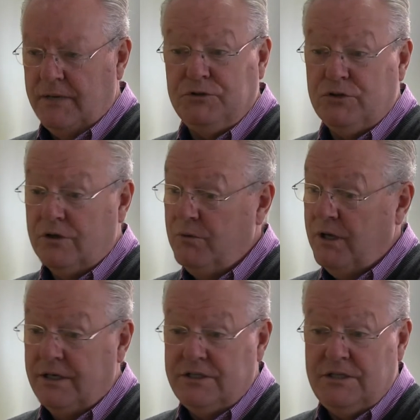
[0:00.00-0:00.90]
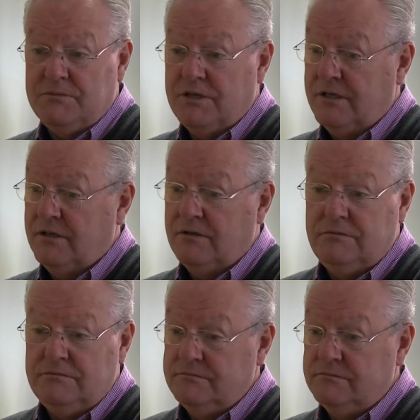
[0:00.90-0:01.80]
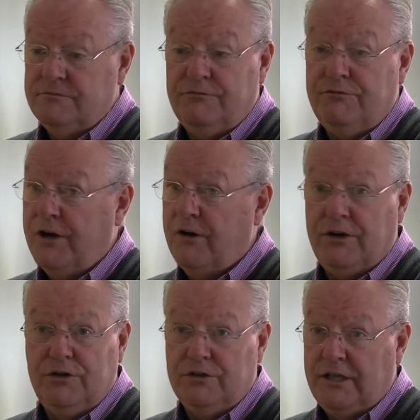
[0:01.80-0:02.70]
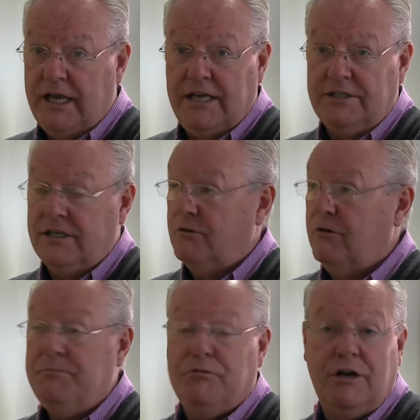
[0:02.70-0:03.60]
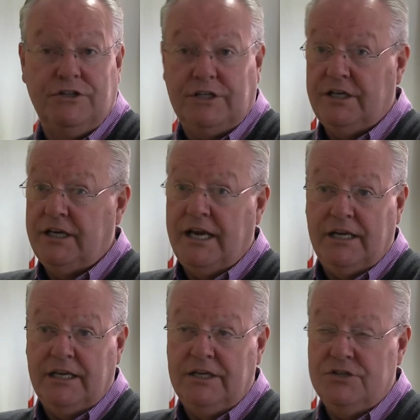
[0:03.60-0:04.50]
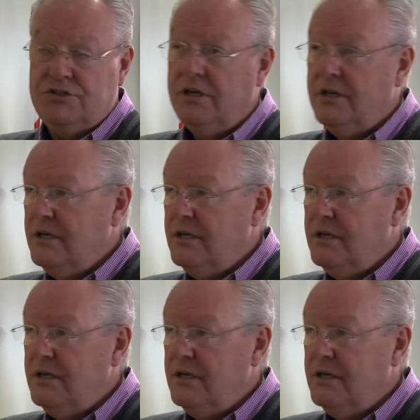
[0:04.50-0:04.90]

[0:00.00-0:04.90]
I'm sure he will. He seems like a very good guy. He's got a great project in Antigonish.